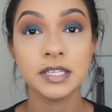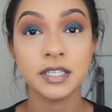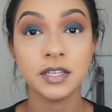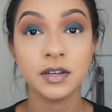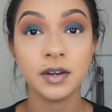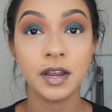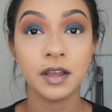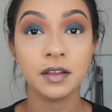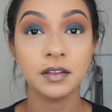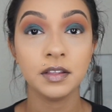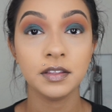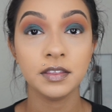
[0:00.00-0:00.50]
So
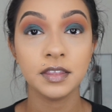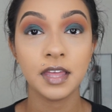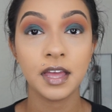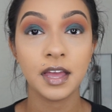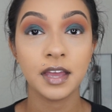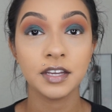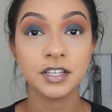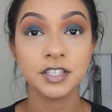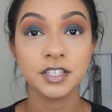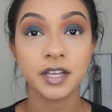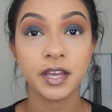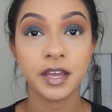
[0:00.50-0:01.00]
now that the
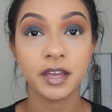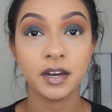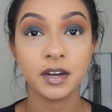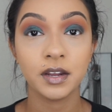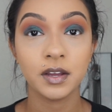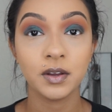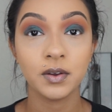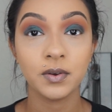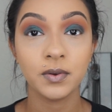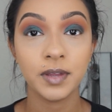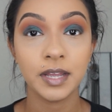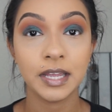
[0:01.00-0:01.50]

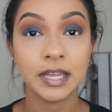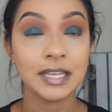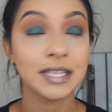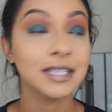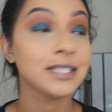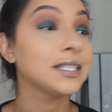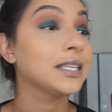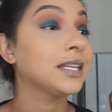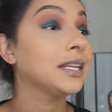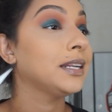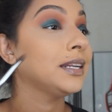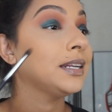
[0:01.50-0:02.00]
eyeshadow
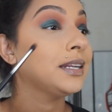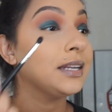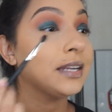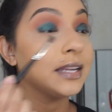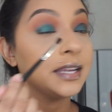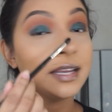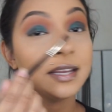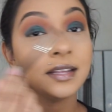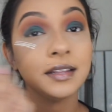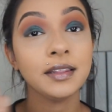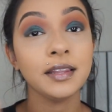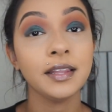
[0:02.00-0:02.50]
is
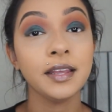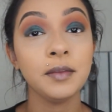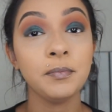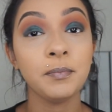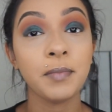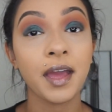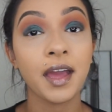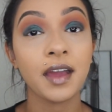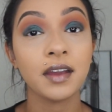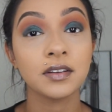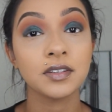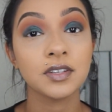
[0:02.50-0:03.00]
neatly
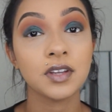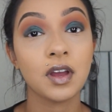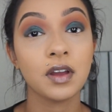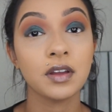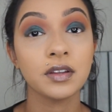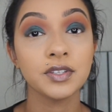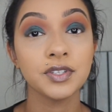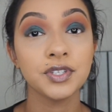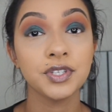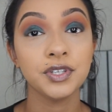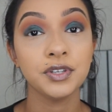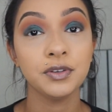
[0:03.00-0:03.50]
packed
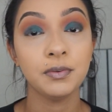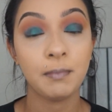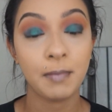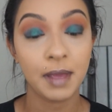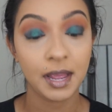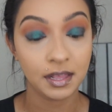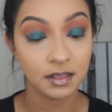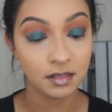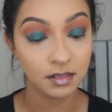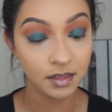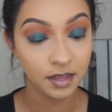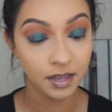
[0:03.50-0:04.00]
onto
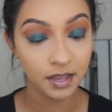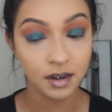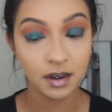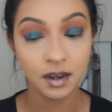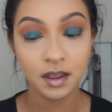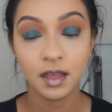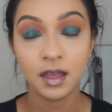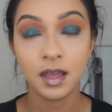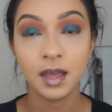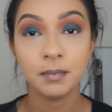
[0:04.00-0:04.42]
my lid,